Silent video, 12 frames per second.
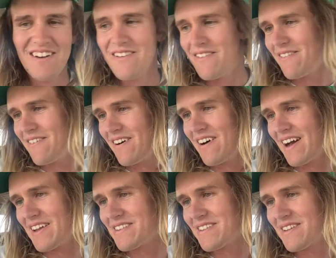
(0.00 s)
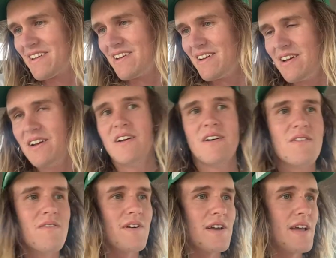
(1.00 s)
Right,
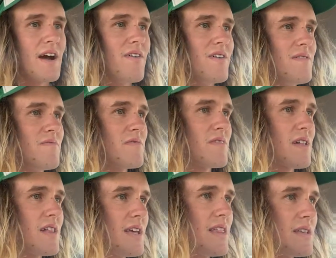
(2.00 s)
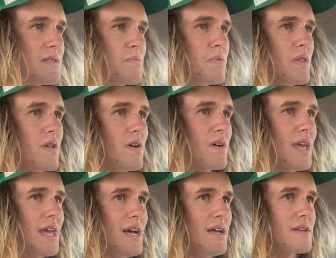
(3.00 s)
we're going, we'll clear this block
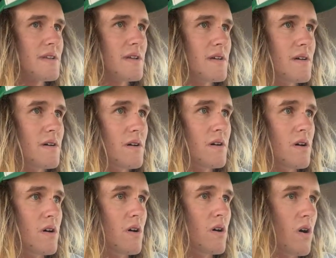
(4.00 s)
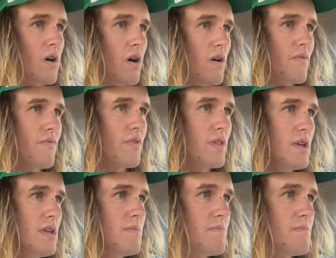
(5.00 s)
out, hopefully.